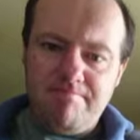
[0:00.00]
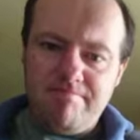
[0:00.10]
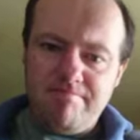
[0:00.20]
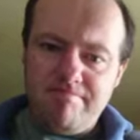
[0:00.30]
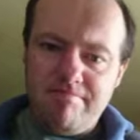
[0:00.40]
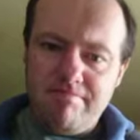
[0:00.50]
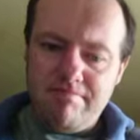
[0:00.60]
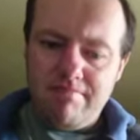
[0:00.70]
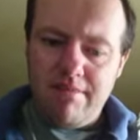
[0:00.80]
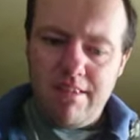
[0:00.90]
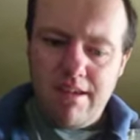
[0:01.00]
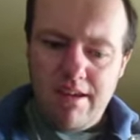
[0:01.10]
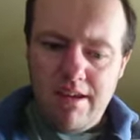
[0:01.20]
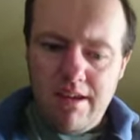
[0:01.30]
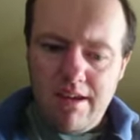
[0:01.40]

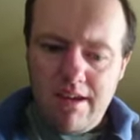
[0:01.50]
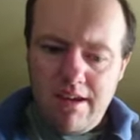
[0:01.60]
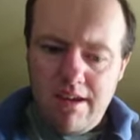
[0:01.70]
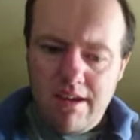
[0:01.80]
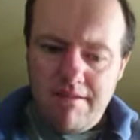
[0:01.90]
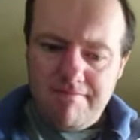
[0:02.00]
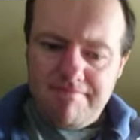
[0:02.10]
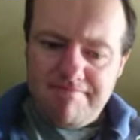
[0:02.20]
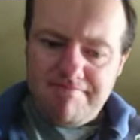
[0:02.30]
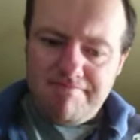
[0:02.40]
[no speech]